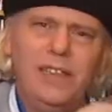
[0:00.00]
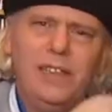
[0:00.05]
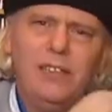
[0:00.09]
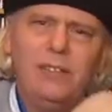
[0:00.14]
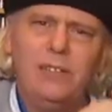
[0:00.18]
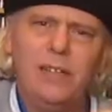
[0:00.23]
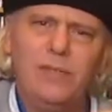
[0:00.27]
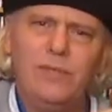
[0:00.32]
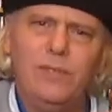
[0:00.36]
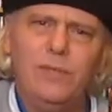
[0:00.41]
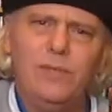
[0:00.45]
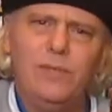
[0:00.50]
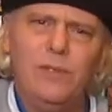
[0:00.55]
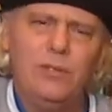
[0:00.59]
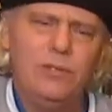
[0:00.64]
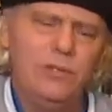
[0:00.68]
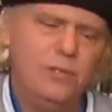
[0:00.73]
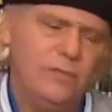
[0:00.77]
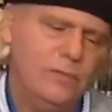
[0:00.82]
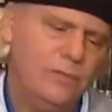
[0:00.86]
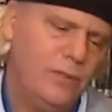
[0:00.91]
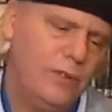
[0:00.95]
they don't have the
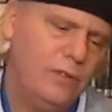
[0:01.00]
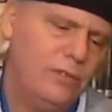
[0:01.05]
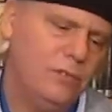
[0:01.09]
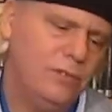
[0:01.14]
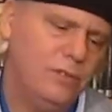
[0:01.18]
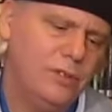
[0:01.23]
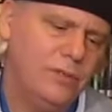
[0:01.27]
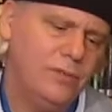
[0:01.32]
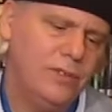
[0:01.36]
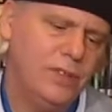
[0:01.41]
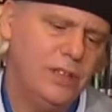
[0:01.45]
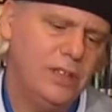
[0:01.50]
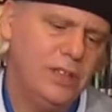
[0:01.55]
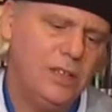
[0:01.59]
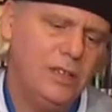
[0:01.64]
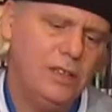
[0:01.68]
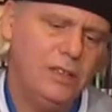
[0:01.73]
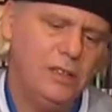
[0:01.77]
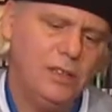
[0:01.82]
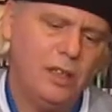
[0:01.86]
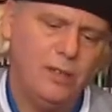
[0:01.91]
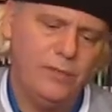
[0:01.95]
photos of the
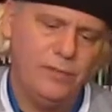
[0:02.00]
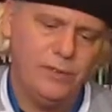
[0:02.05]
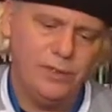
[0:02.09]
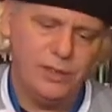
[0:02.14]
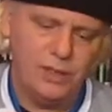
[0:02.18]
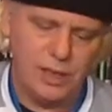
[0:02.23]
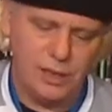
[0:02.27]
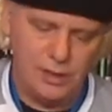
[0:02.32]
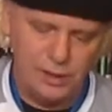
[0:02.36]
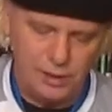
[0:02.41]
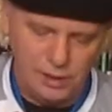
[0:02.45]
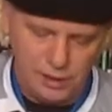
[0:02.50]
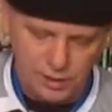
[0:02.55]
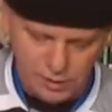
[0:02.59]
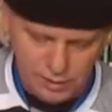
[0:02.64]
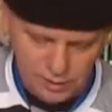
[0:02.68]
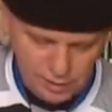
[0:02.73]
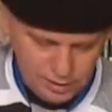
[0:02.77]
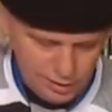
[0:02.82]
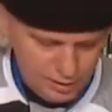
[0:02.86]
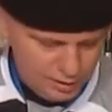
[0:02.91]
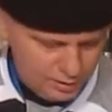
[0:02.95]
covers that
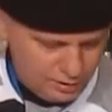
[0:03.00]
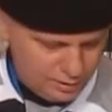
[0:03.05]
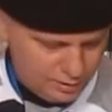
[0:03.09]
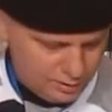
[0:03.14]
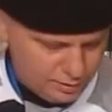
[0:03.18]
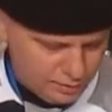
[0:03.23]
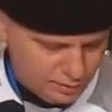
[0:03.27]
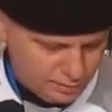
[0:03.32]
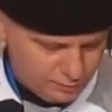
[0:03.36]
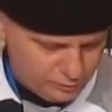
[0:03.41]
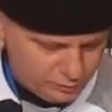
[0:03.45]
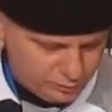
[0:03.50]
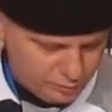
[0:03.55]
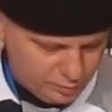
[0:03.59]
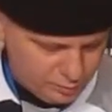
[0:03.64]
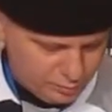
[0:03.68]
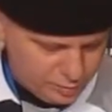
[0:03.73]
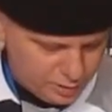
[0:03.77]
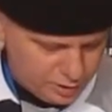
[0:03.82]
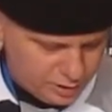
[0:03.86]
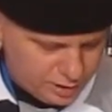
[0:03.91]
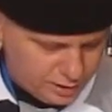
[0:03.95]
this comes from,
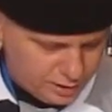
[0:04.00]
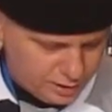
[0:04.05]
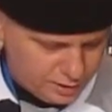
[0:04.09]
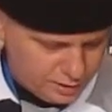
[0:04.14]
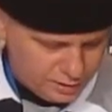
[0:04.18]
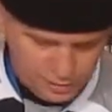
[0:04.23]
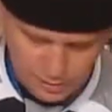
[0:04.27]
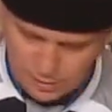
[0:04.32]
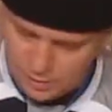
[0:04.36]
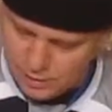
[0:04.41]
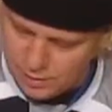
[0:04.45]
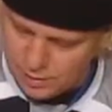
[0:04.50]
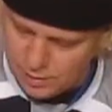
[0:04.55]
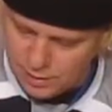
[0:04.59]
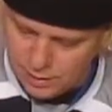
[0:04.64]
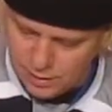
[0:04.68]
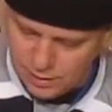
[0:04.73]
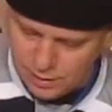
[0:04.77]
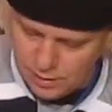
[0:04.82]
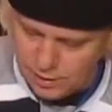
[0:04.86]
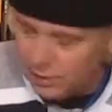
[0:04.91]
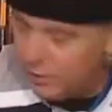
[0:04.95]
but hey,
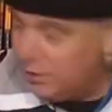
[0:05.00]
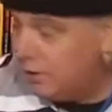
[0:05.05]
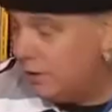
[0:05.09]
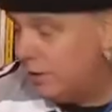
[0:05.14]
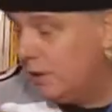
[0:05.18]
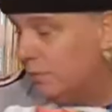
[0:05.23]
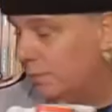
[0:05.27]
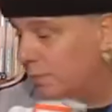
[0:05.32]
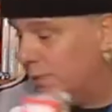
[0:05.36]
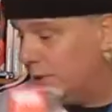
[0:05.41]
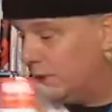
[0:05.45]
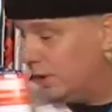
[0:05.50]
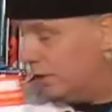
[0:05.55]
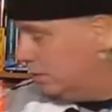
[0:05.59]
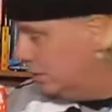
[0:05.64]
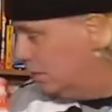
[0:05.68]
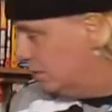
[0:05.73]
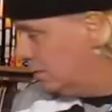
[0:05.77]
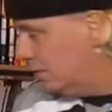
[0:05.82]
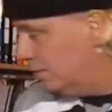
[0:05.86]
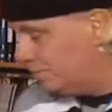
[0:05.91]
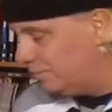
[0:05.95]
still pretty
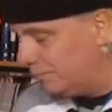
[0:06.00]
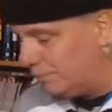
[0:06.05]
cool.